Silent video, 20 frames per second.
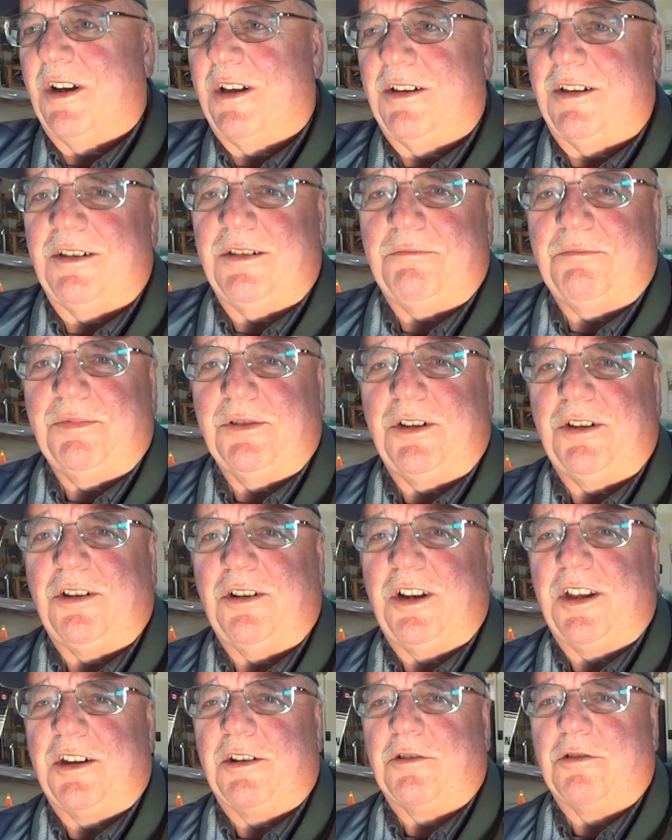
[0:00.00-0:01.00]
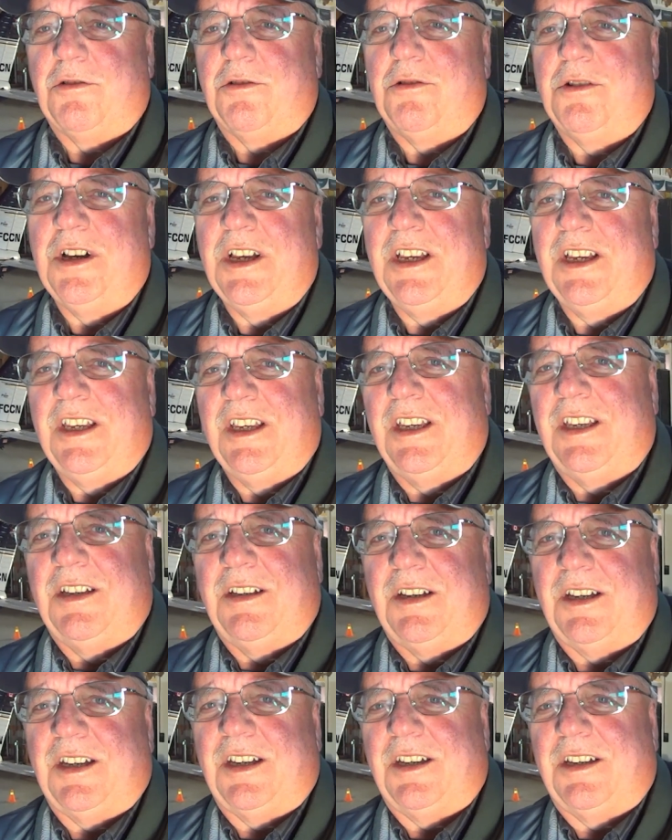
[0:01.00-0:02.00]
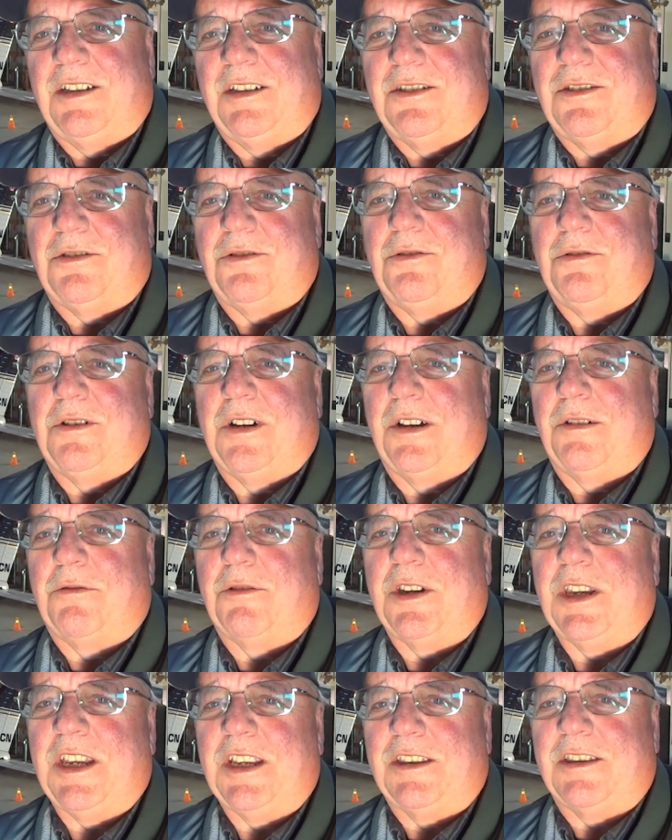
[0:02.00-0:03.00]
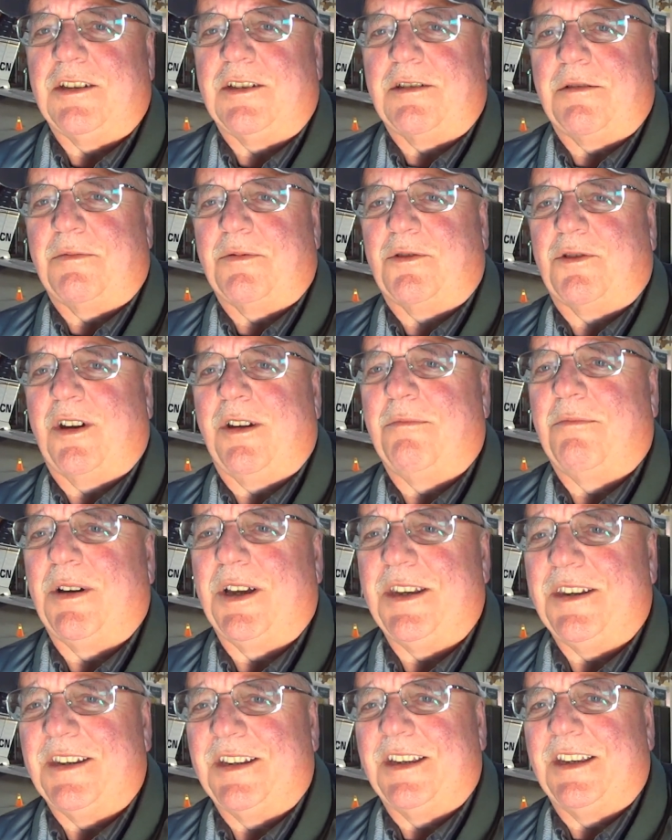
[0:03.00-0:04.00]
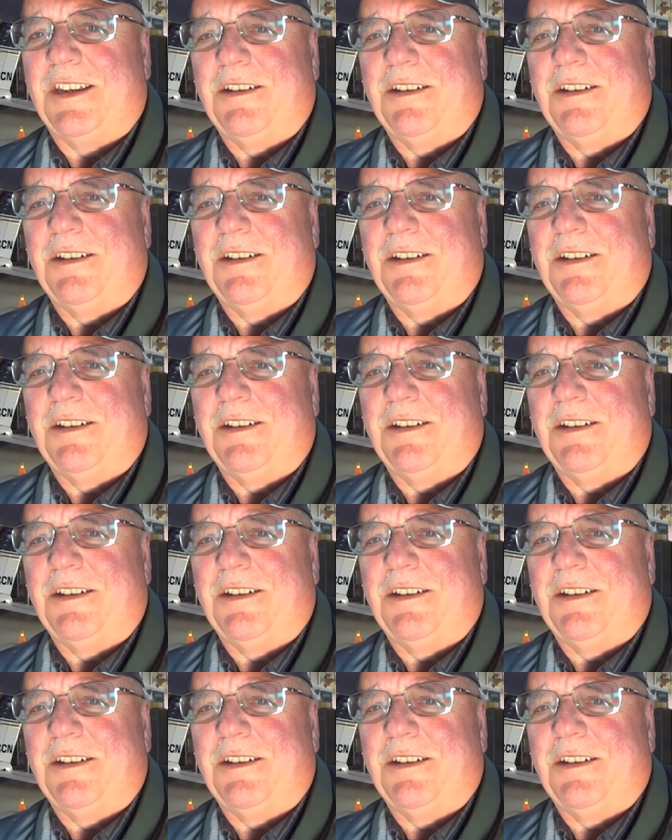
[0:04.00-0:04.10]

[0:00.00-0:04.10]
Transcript: I'll put a little arrow to where you hit the subscribe button.